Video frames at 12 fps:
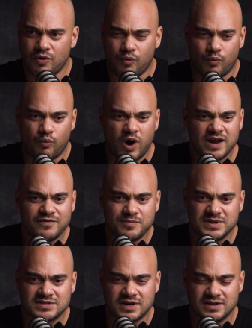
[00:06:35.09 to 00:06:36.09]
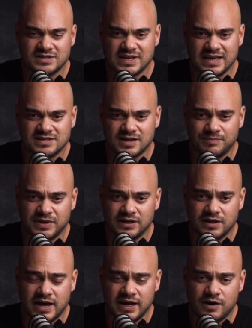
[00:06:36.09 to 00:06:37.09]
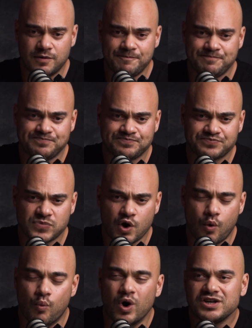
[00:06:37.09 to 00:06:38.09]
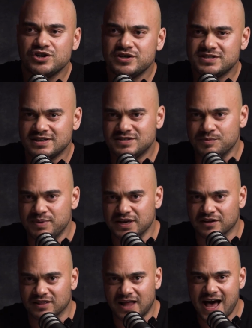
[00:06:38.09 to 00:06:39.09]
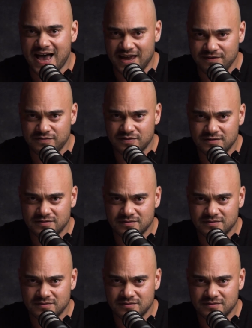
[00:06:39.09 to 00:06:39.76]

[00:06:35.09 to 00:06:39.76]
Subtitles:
one of them is going to say something like, what good is it to be alive